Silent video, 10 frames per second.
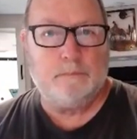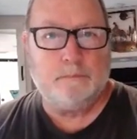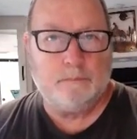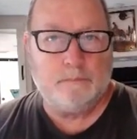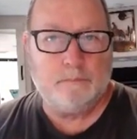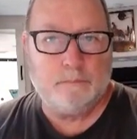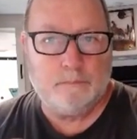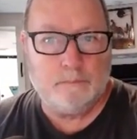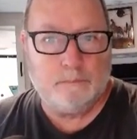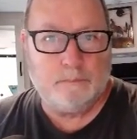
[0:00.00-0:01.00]

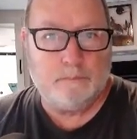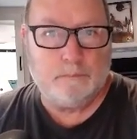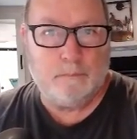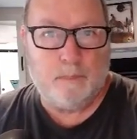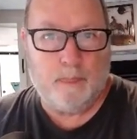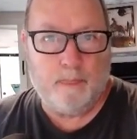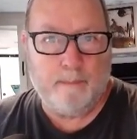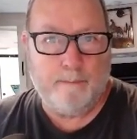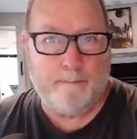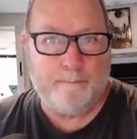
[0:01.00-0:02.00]

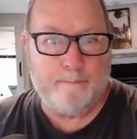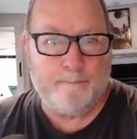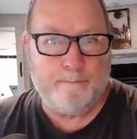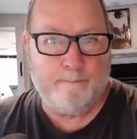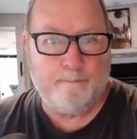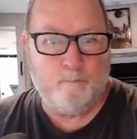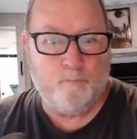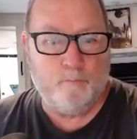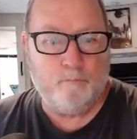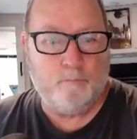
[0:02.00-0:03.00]

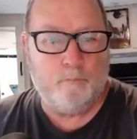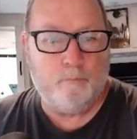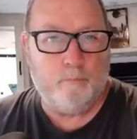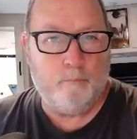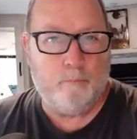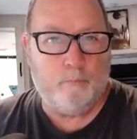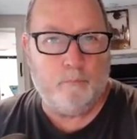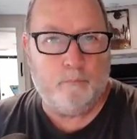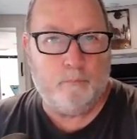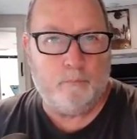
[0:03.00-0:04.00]

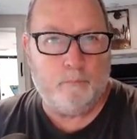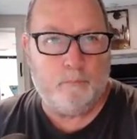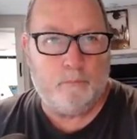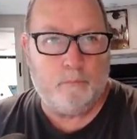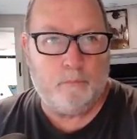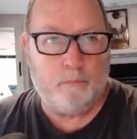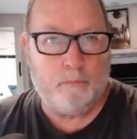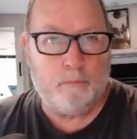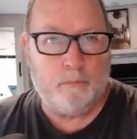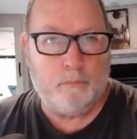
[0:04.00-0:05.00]

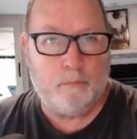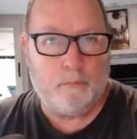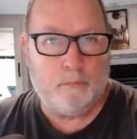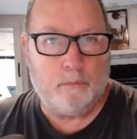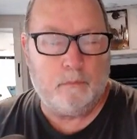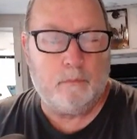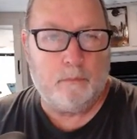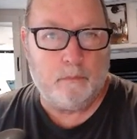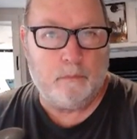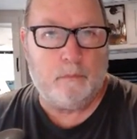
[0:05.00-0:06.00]

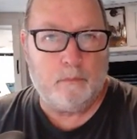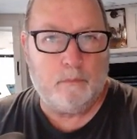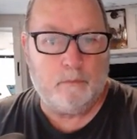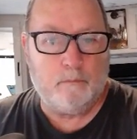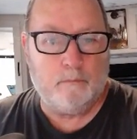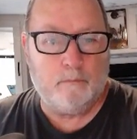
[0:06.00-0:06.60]
The person shown says nothing.